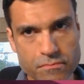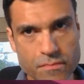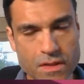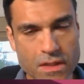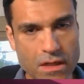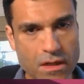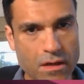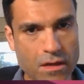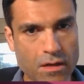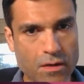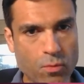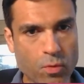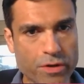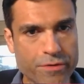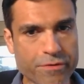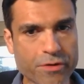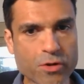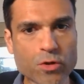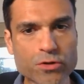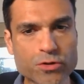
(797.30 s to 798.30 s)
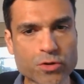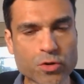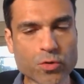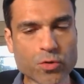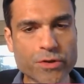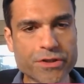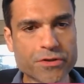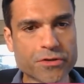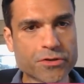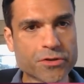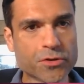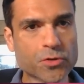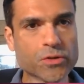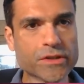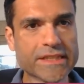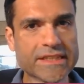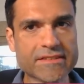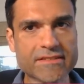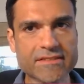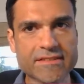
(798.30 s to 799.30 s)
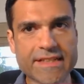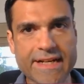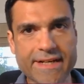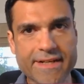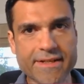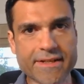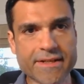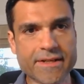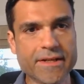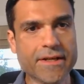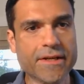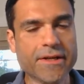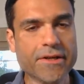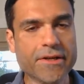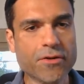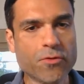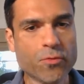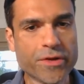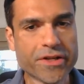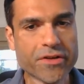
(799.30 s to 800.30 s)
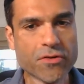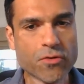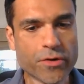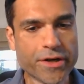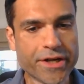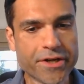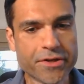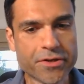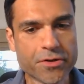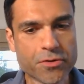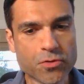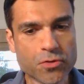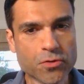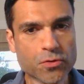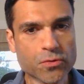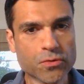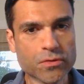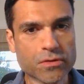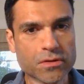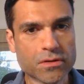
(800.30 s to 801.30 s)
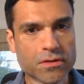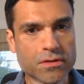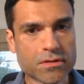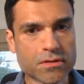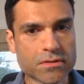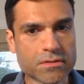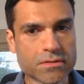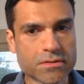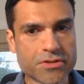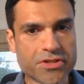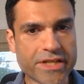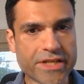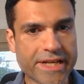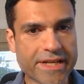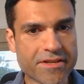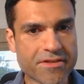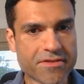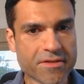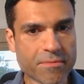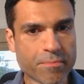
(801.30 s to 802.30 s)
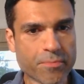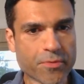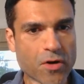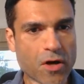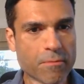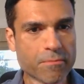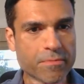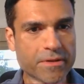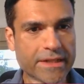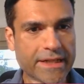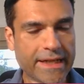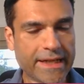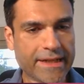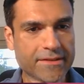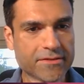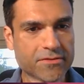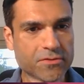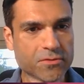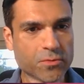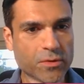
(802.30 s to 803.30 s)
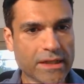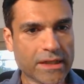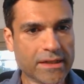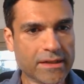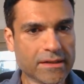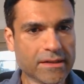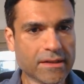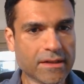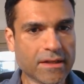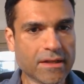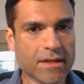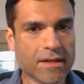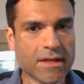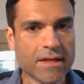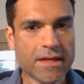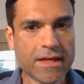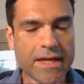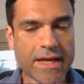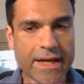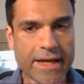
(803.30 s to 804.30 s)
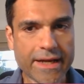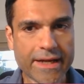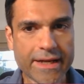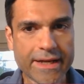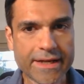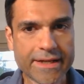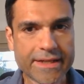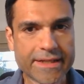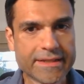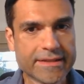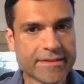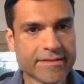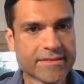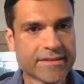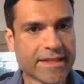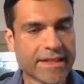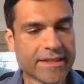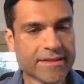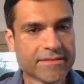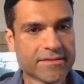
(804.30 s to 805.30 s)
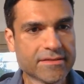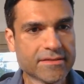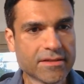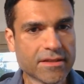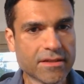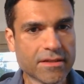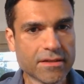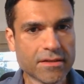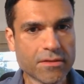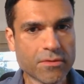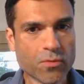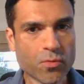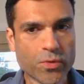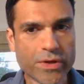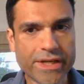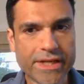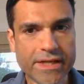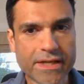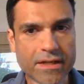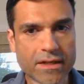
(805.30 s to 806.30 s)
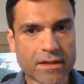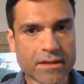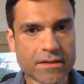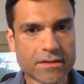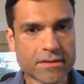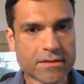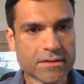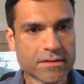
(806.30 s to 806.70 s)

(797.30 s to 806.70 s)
What we're also going to do is that we're going to change the prompt as well. And in this case, we are